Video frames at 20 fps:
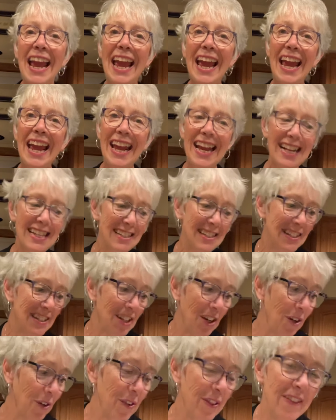And
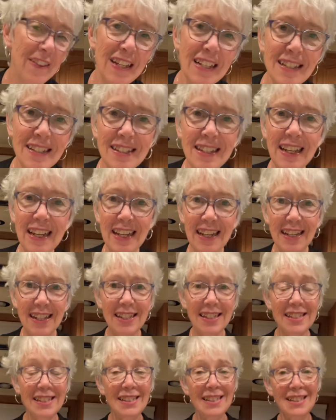so this
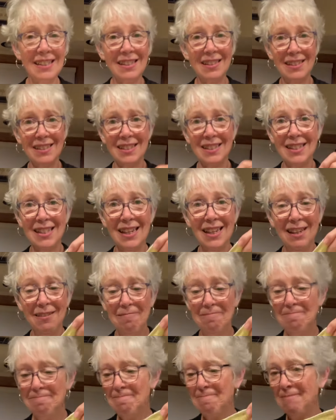is,
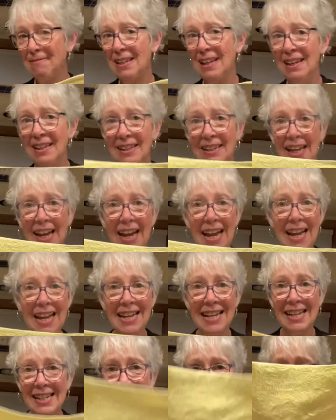again,
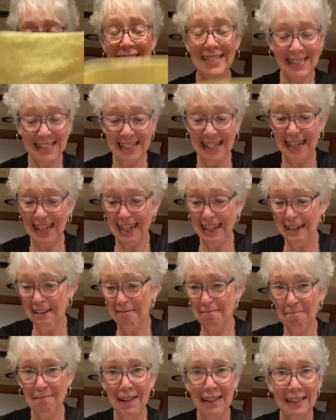it's
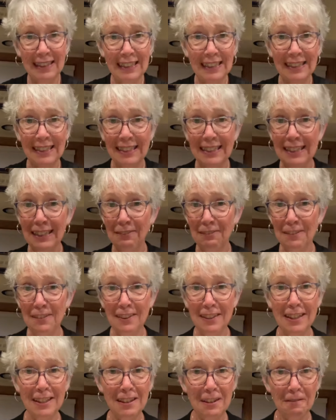a little
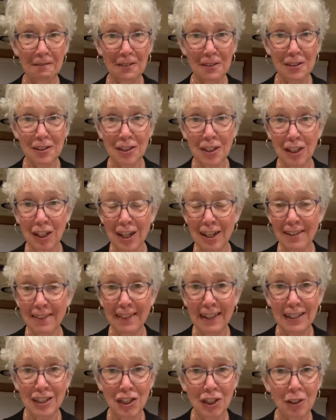different than the first cloth
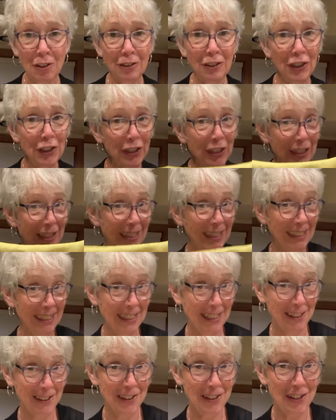I showed you. It's a
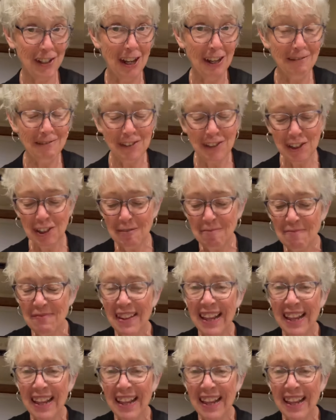little softer,